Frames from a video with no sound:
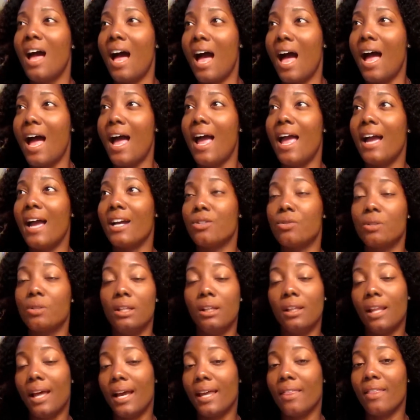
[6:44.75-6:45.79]
I actually
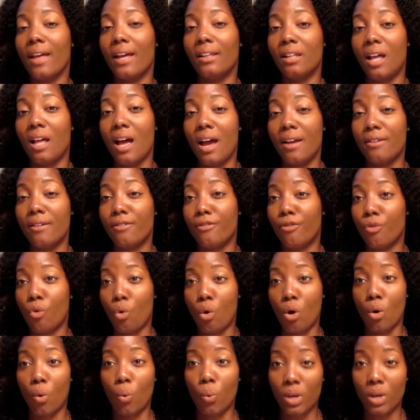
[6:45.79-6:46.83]
like that line
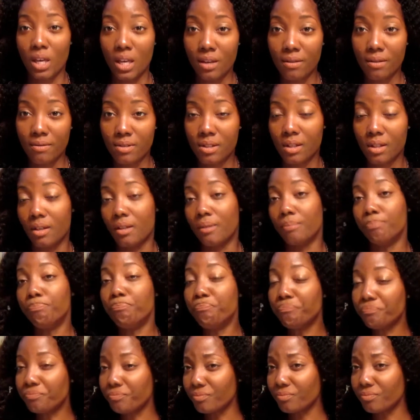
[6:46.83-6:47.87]
for weaves and